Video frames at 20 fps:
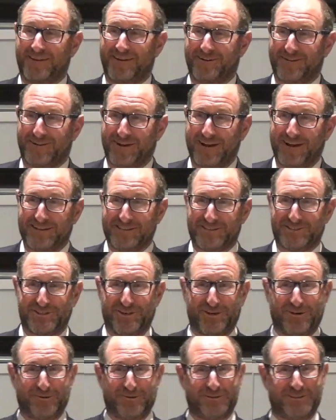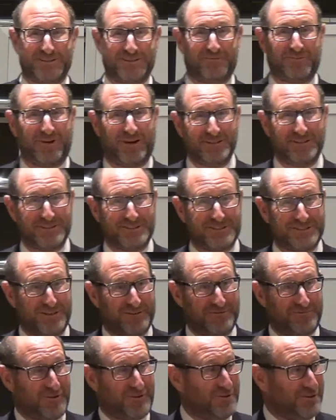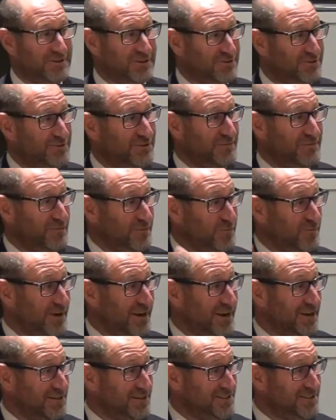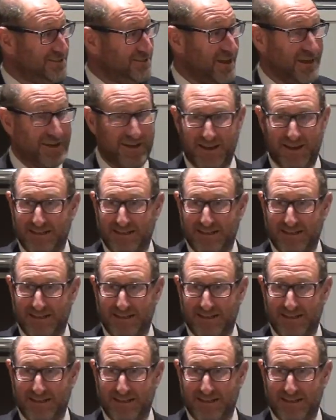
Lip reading: Okay, so do you find yourself voting 2 different ways?